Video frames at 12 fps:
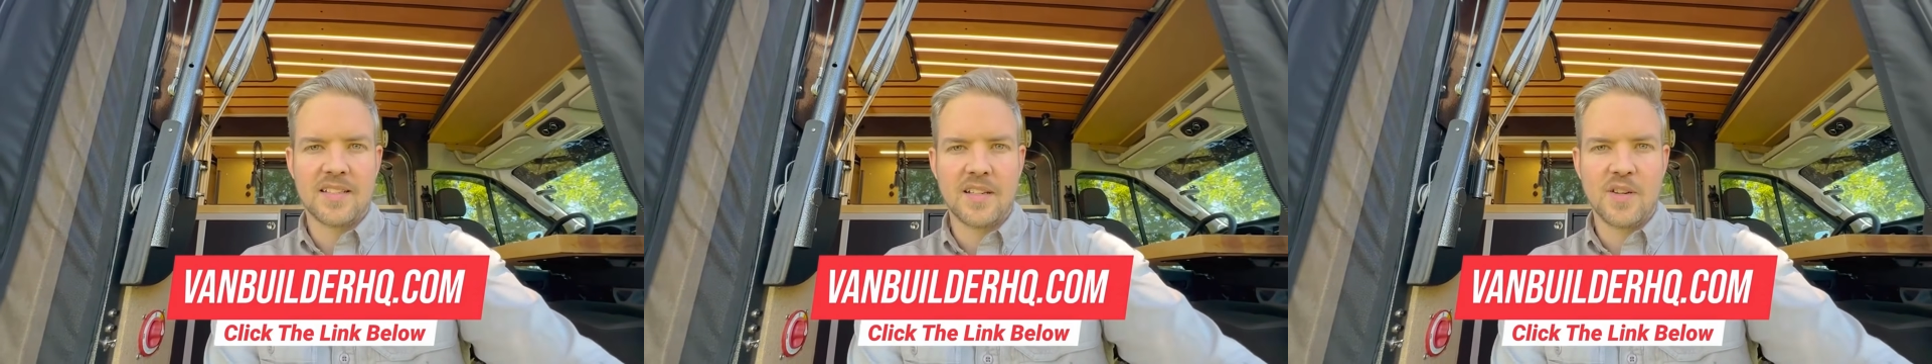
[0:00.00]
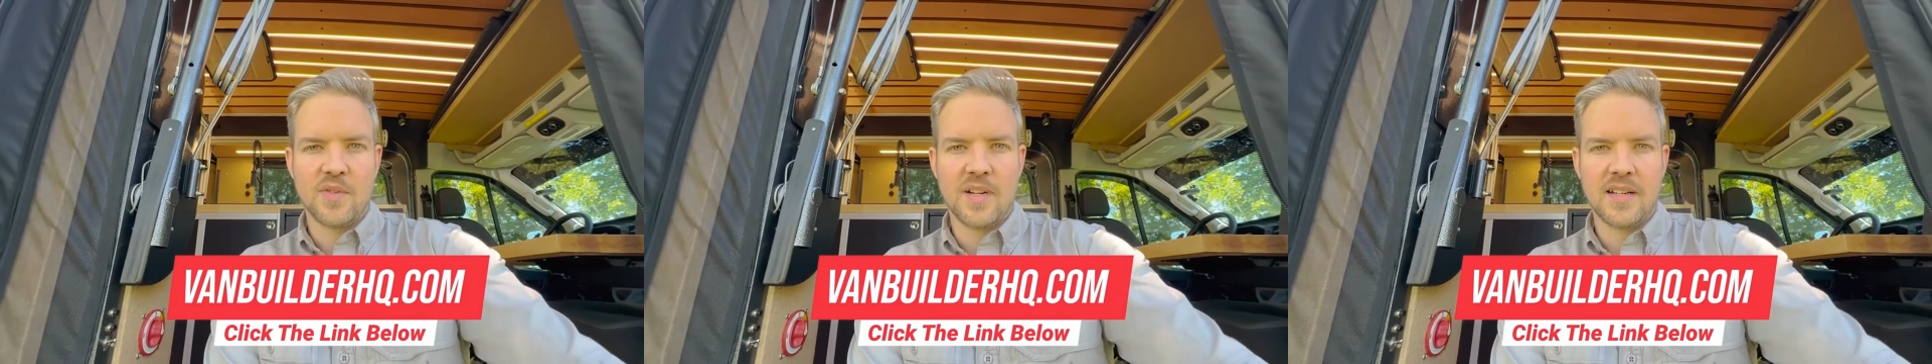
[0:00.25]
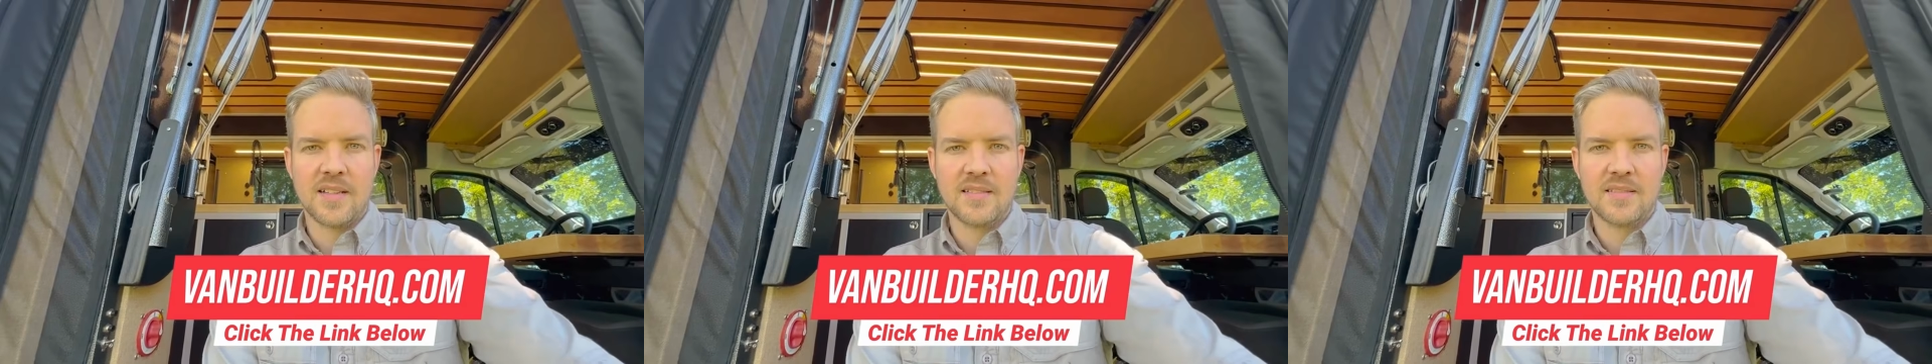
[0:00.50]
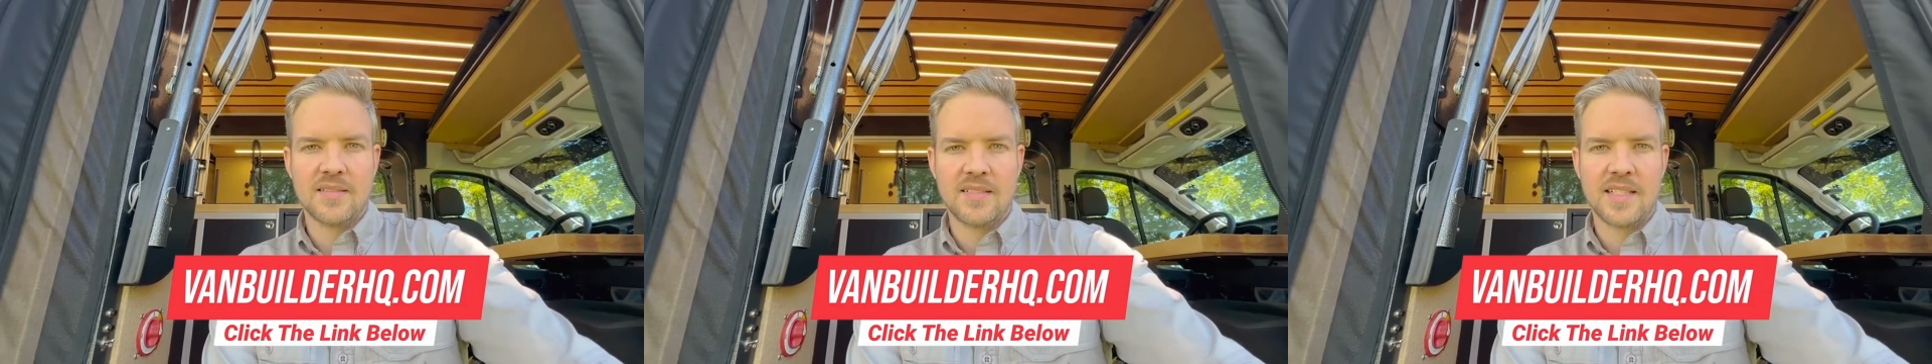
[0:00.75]
to
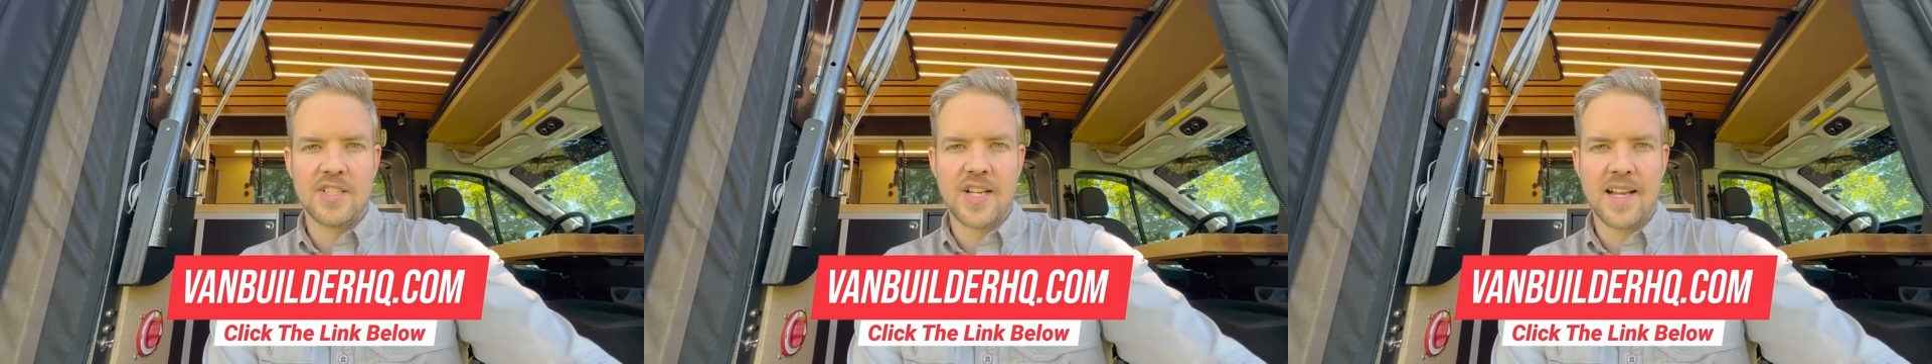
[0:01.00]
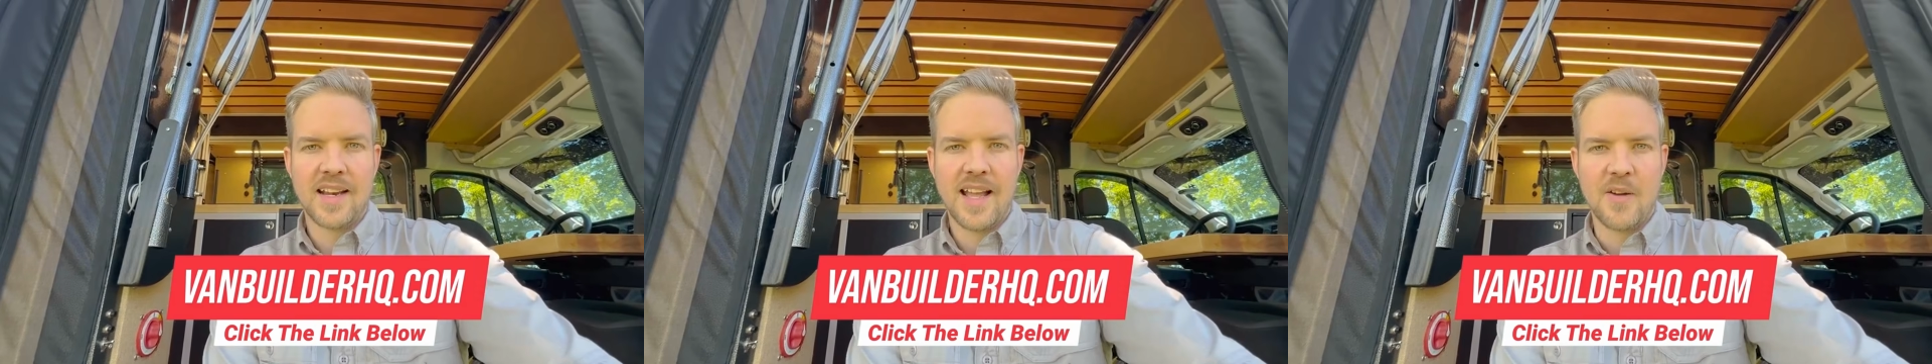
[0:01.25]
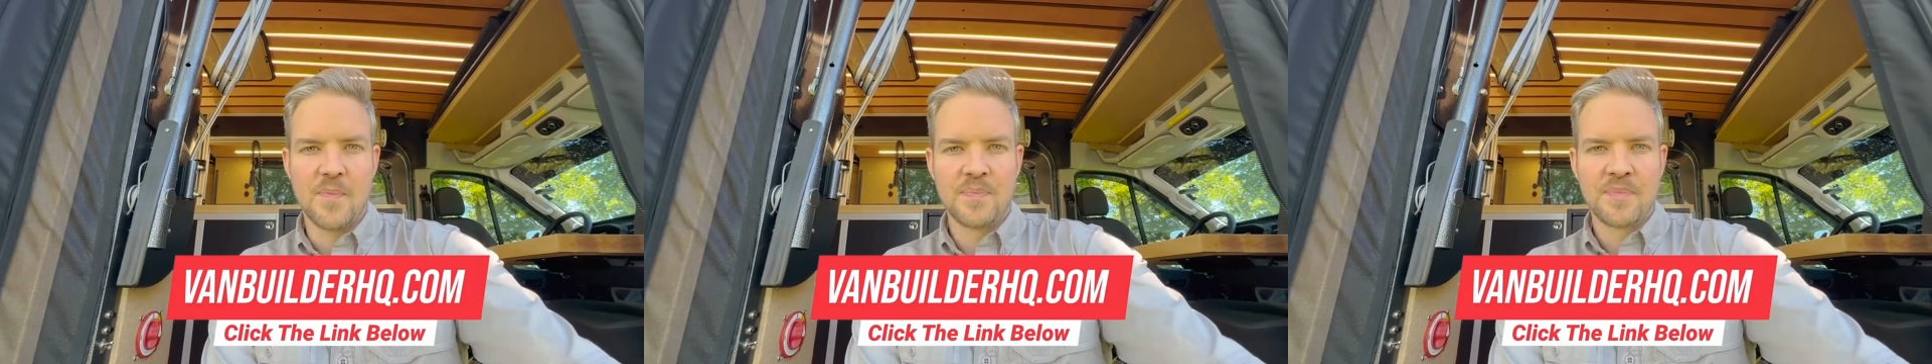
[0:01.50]
check it out.